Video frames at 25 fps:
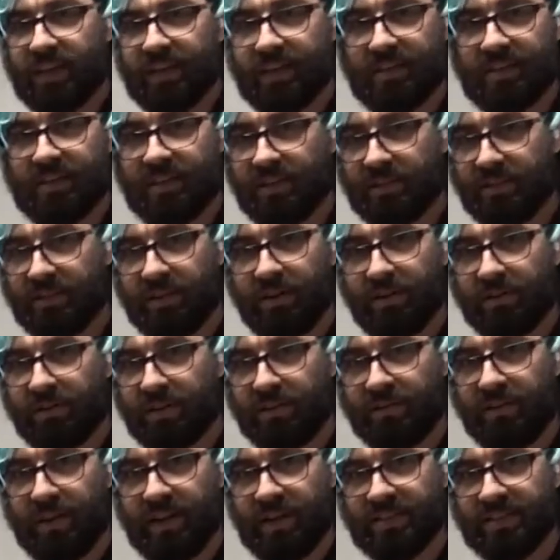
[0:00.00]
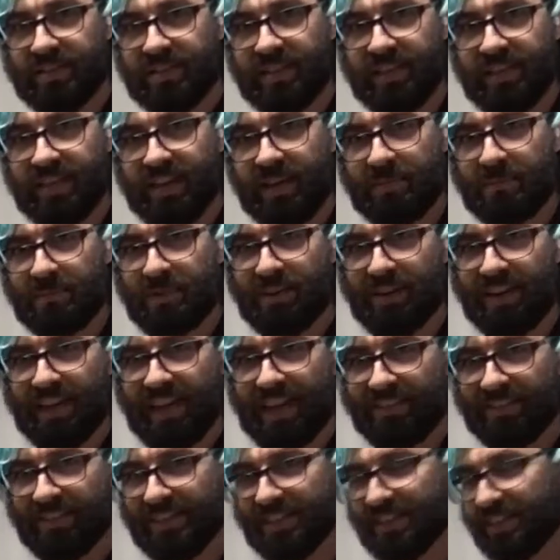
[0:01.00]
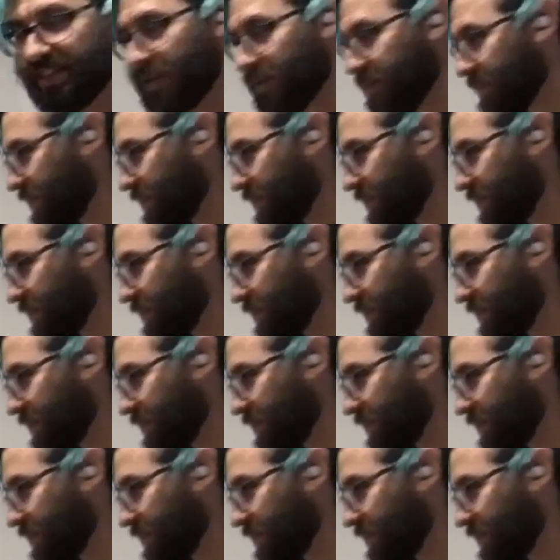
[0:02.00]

and they're already rusting, and I'm already having to